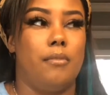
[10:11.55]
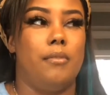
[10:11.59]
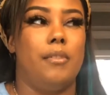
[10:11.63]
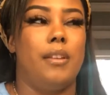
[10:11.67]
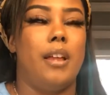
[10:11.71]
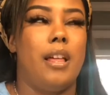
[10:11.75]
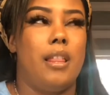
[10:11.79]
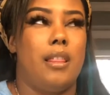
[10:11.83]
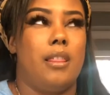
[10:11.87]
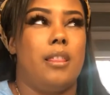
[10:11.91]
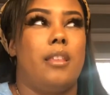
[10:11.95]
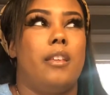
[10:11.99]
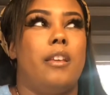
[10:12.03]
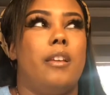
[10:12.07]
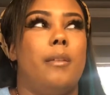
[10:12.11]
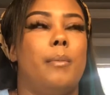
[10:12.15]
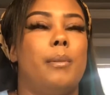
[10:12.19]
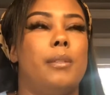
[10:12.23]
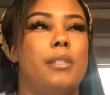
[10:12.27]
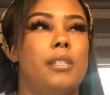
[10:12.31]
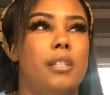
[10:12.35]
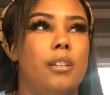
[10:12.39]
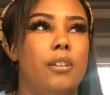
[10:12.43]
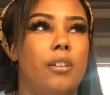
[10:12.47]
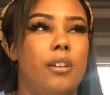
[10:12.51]
Not live,
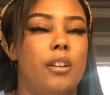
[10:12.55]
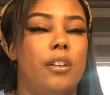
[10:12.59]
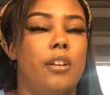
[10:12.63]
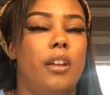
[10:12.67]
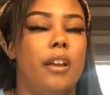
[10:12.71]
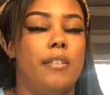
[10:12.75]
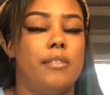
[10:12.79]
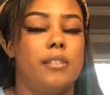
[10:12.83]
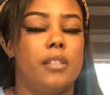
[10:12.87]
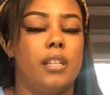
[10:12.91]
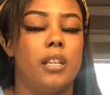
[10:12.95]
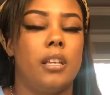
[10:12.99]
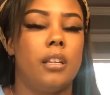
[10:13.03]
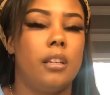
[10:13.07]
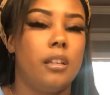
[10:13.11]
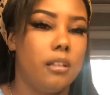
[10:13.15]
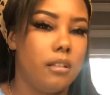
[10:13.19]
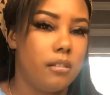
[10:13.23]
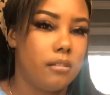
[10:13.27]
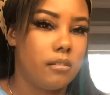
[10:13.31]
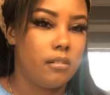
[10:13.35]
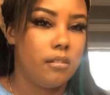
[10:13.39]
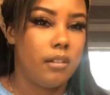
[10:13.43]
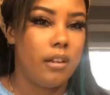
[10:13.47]
but still you have to eat.